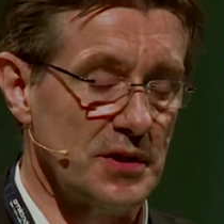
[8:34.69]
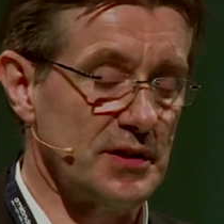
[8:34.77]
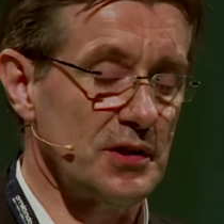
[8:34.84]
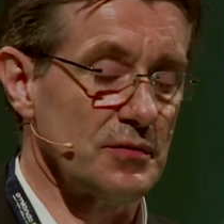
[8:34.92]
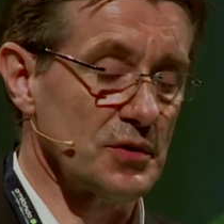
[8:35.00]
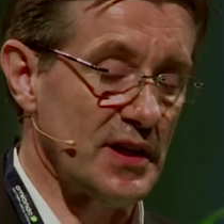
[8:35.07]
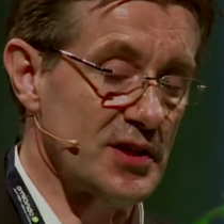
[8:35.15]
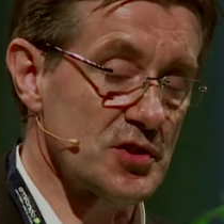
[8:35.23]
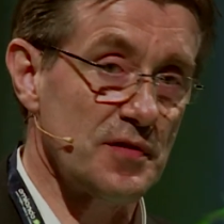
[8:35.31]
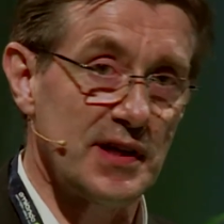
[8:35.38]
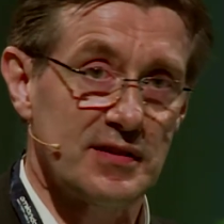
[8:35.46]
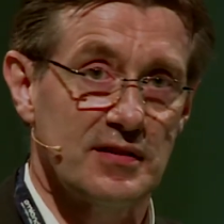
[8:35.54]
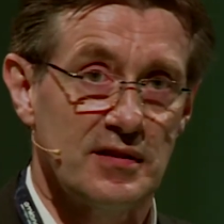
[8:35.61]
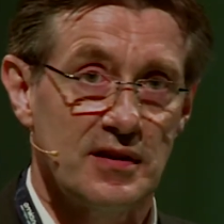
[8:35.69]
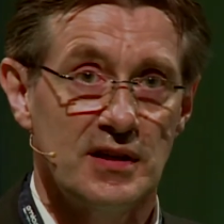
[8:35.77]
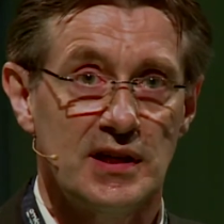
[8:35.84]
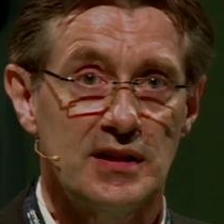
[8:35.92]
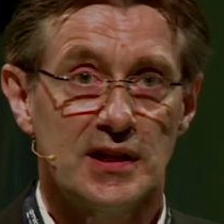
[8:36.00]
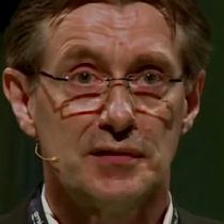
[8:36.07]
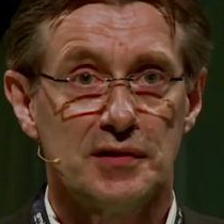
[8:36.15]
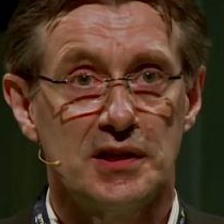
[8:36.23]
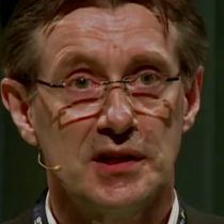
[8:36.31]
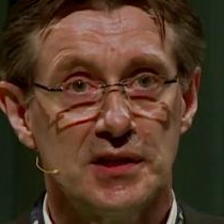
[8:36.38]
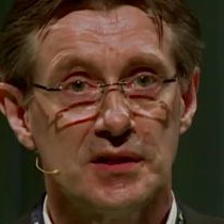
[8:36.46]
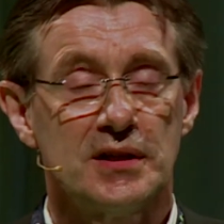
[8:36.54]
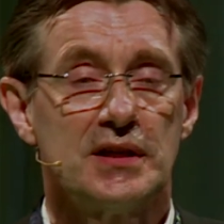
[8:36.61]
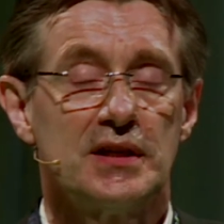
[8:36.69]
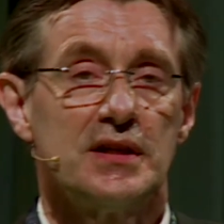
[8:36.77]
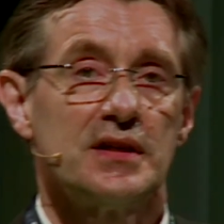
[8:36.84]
then you would extract heat every year.